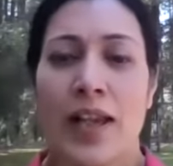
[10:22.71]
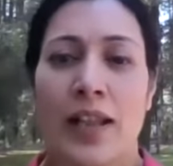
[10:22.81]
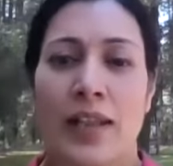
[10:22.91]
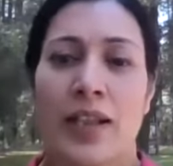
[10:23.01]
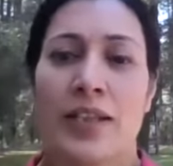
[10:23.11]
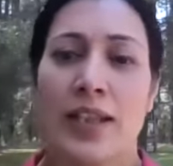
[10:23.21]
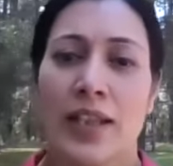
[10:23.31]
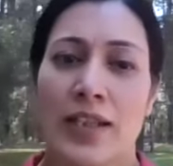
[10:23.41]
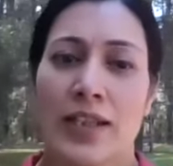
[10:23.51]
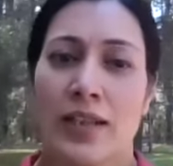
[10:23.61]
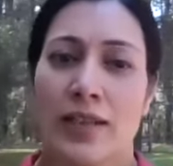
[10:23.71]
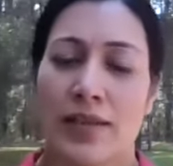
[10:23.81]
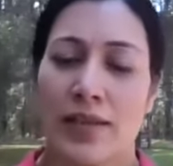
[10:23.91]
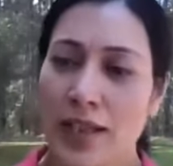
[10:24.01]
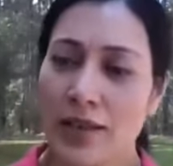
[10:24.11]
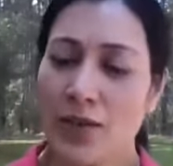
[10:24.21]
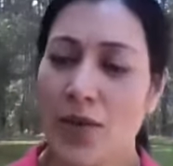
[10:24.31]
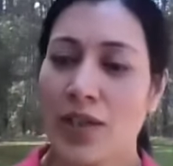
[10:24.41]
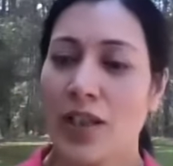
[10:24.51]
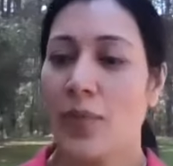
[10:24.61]
And they're taking signals in
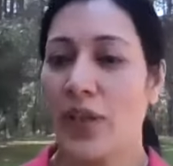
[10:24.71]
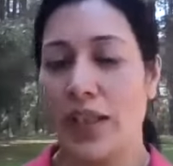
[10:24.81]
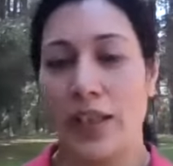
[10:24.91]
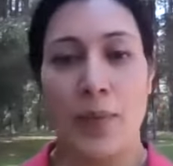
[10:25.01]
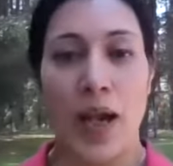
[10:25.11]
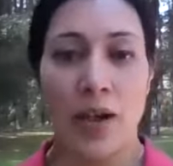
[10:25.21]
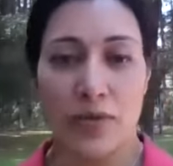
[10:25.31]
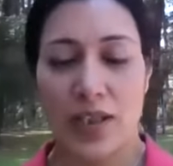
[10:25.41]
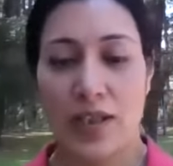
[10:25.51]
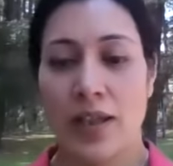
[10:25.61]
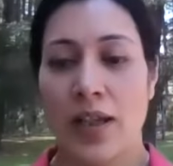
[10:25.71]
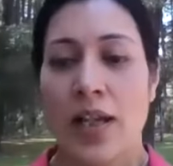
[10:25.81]
or they're bringing them out.